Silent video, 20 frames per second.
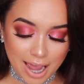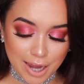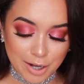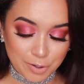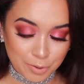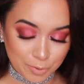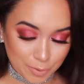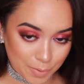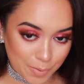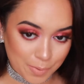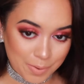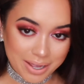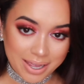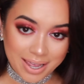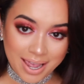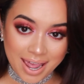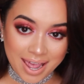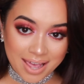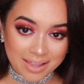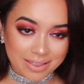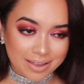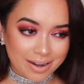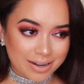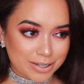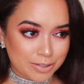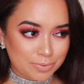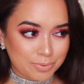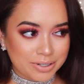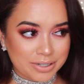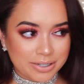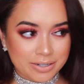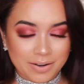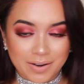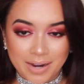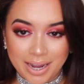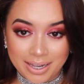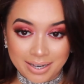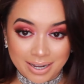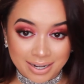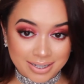I knew that I just wanted to
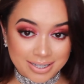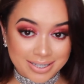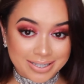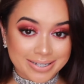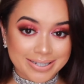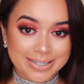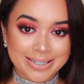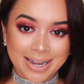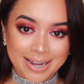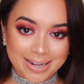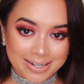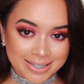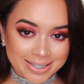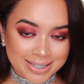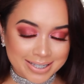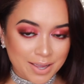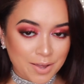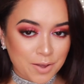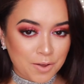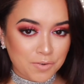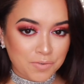create like this intense,